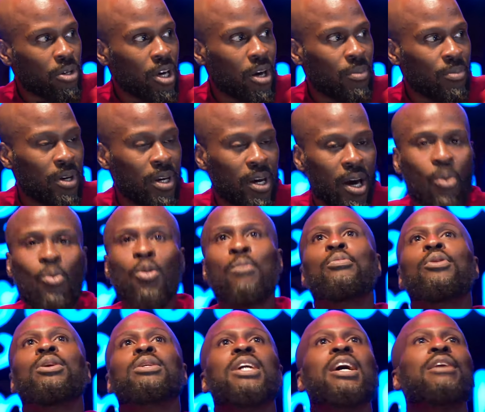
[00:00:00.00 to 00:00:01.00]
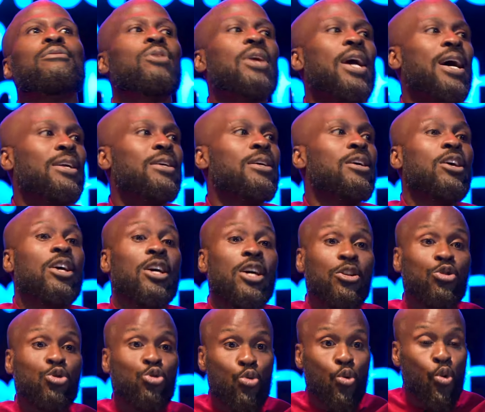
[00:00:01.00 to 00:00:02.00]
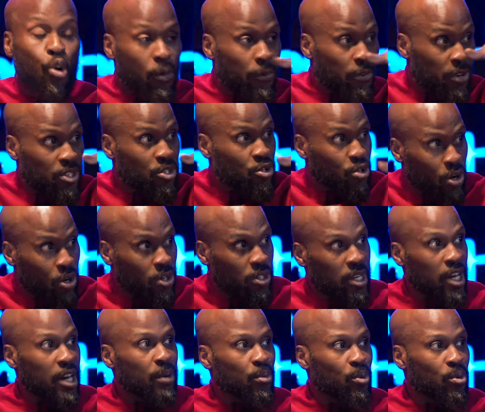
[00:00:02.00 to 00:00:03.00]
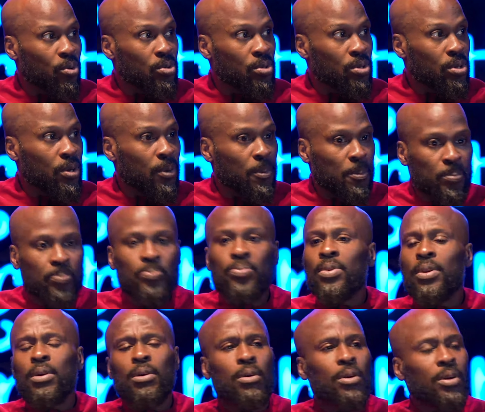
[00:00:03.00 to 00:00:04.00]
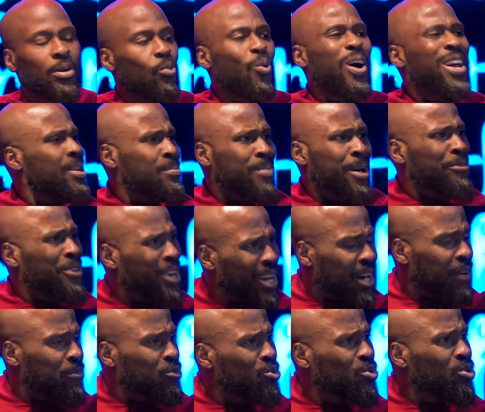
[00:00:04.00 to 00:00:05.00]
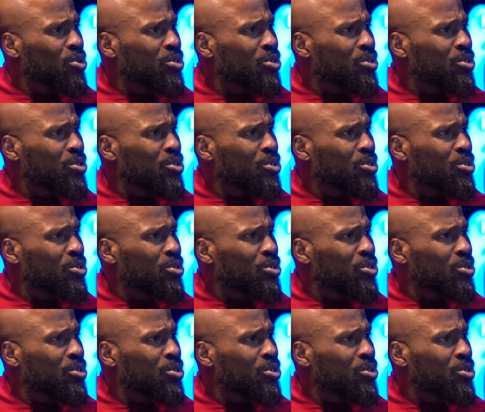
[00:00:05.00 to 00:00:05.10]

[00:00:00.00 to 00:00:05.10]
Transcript: You get me? At one point, I even had two of his turntables. Why did my father have two